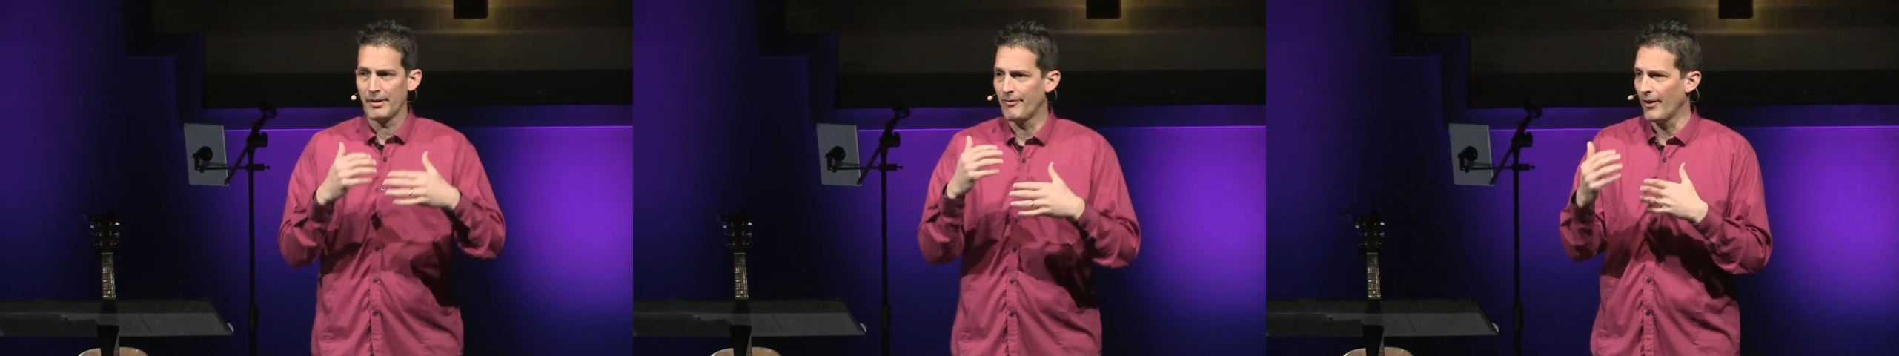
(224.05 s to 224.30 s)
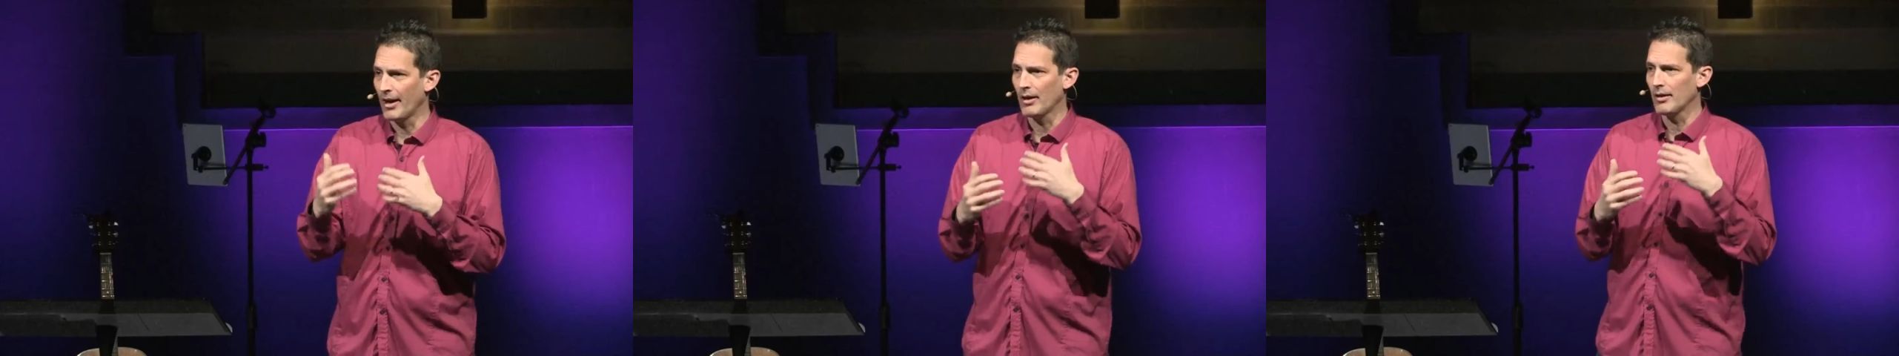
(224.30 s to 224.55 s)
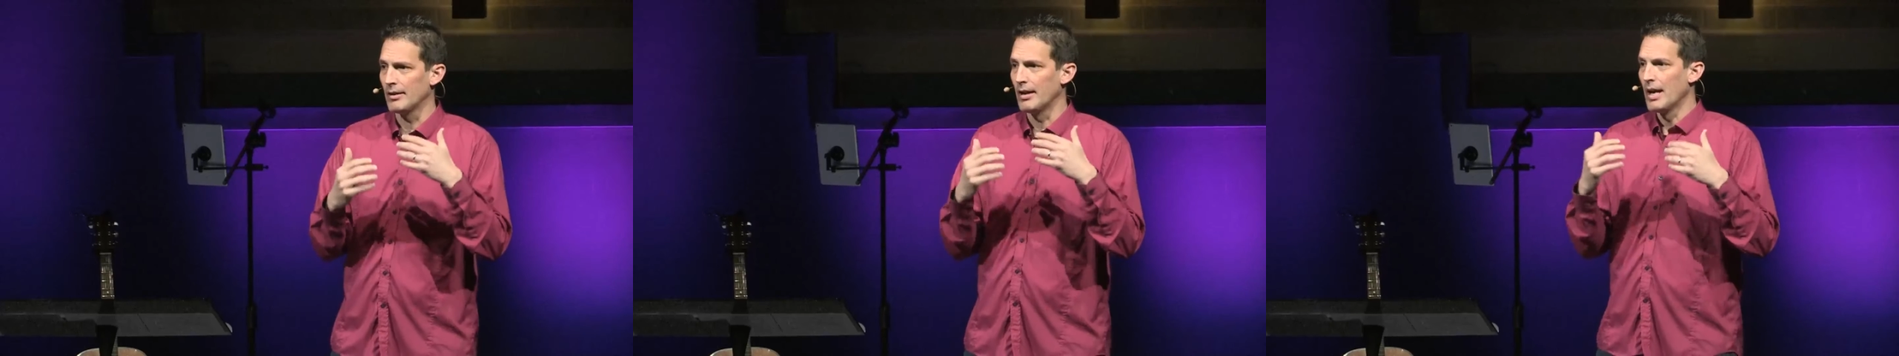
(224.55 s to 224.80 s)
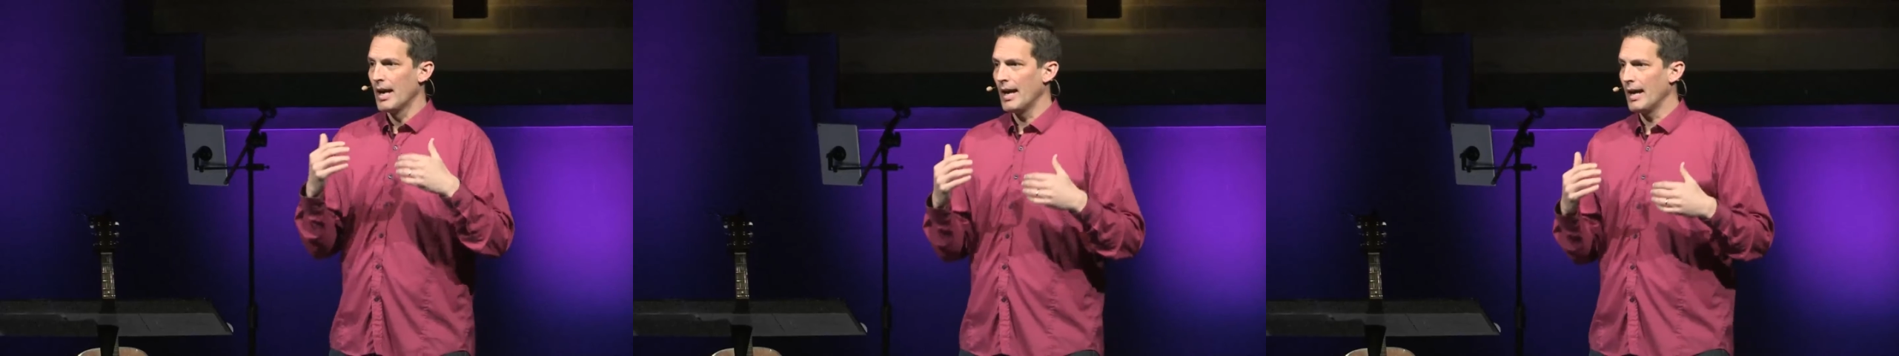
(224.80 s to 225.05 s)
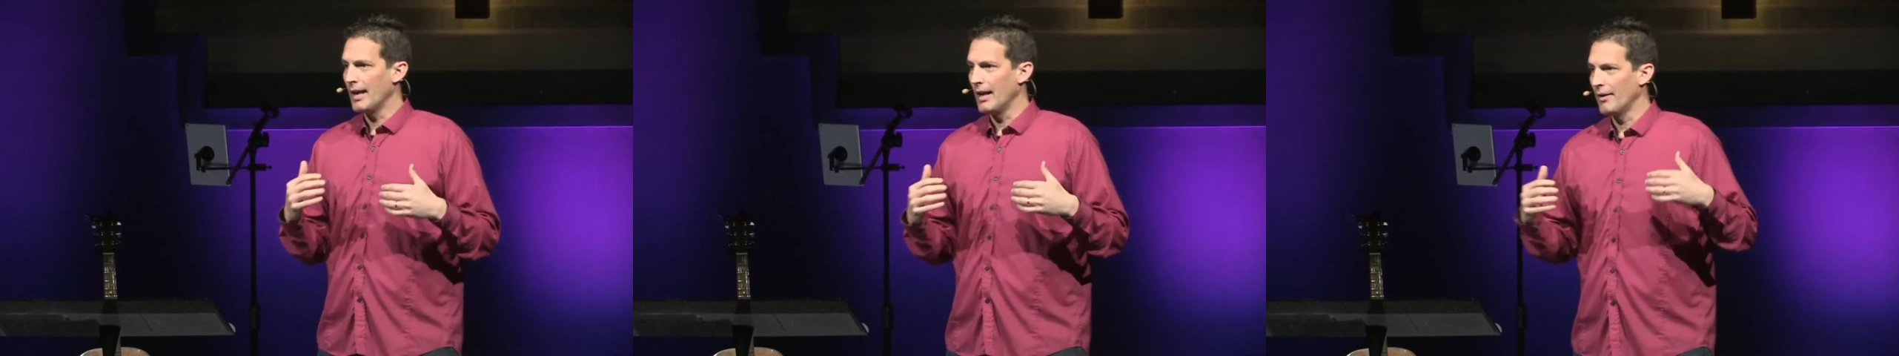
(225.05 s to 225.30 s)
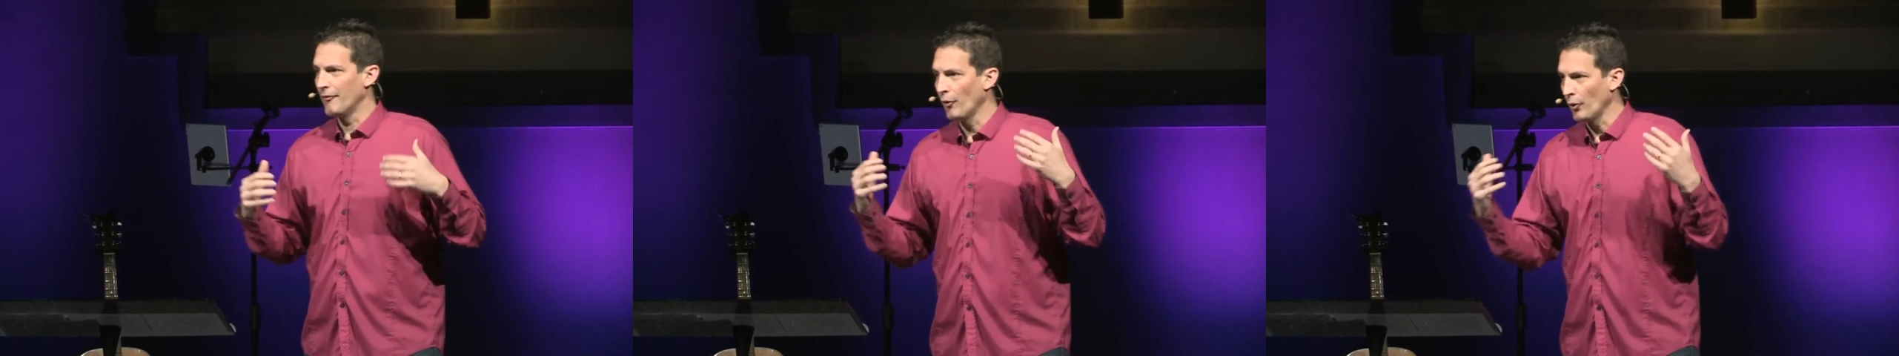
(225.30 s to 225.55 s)
fair and, and,
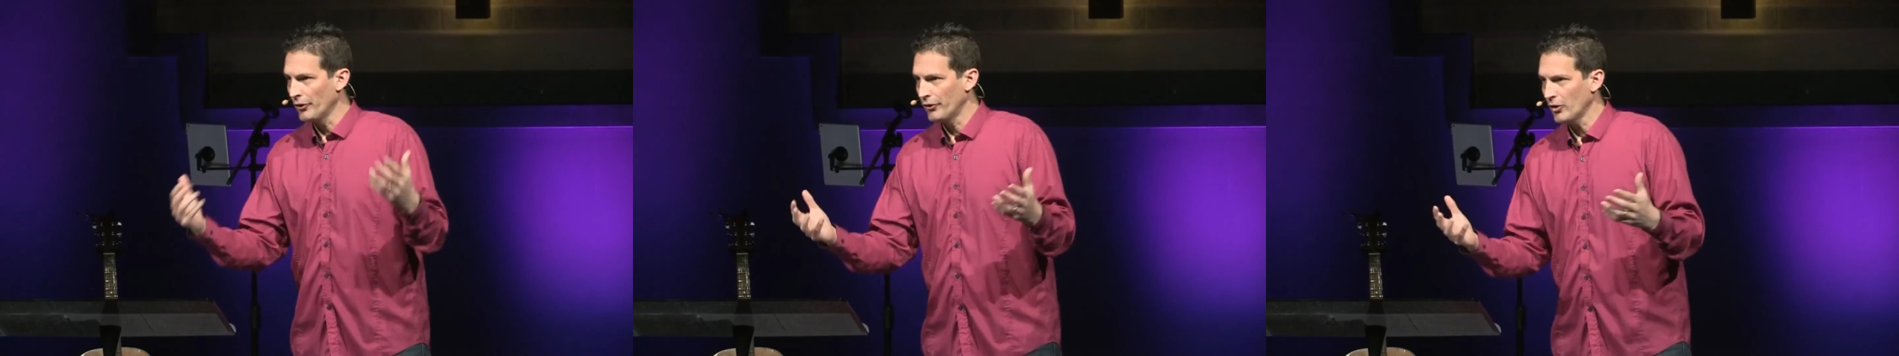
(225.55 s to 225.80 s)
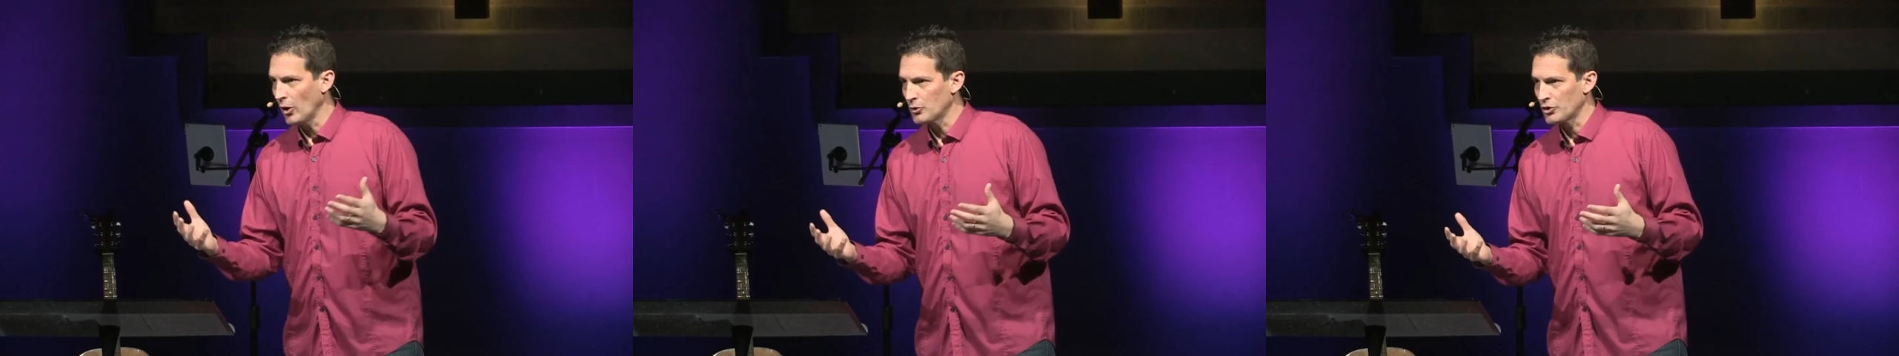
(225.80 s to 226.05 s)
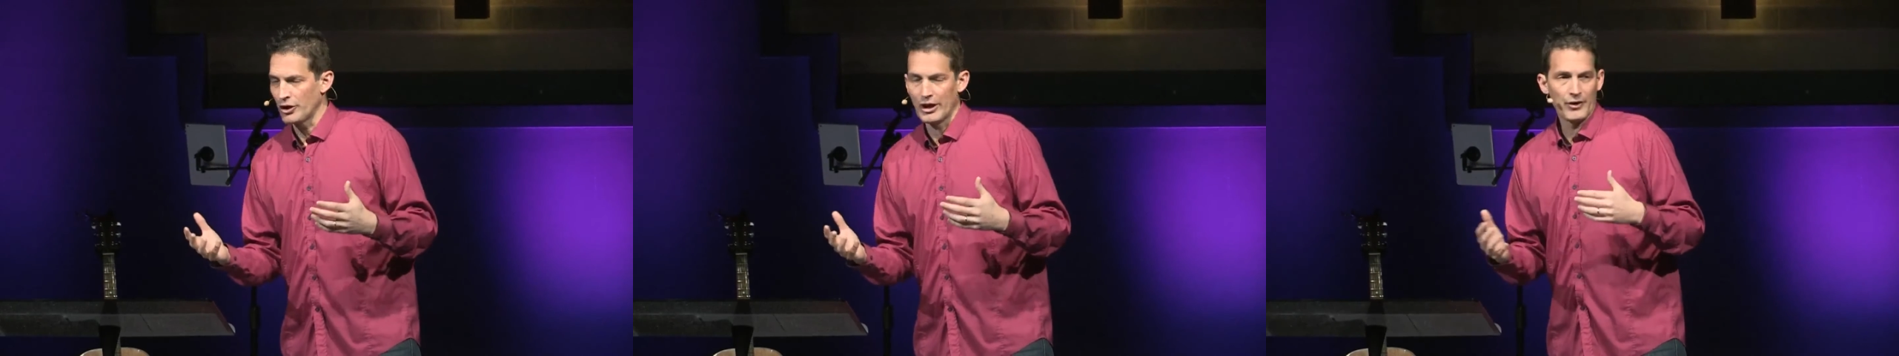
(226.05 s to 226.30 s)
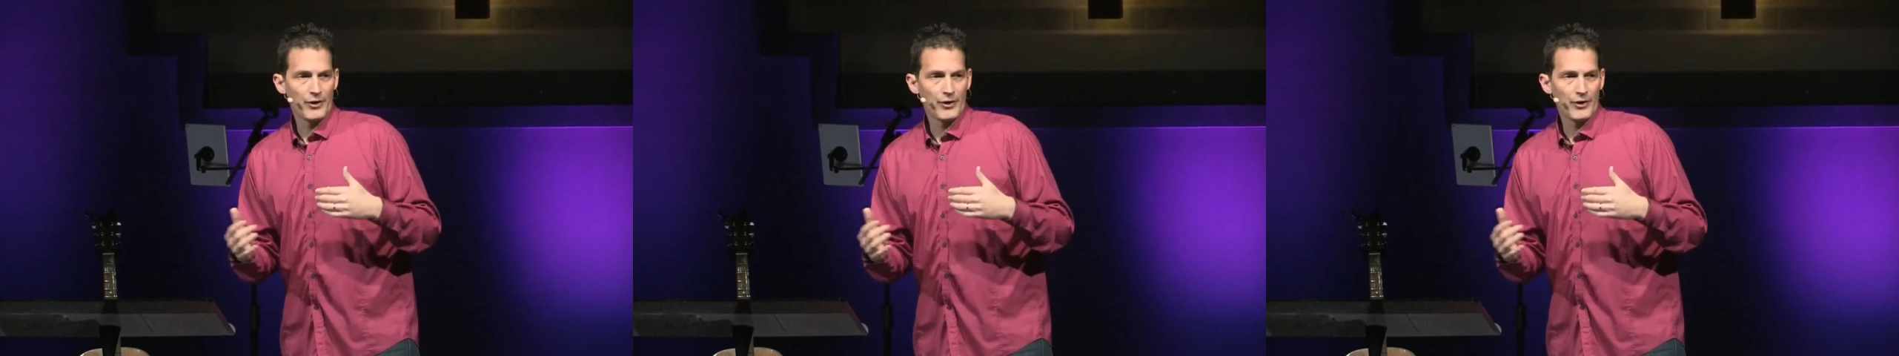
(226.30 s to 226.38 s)
and full disclosure here.